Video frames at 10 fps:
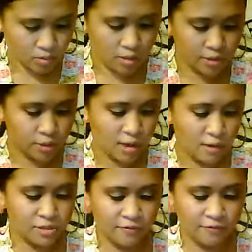So I went
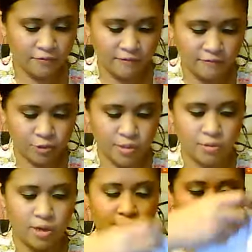to Forever
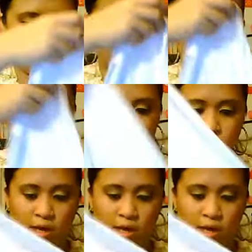21 and I just got a whole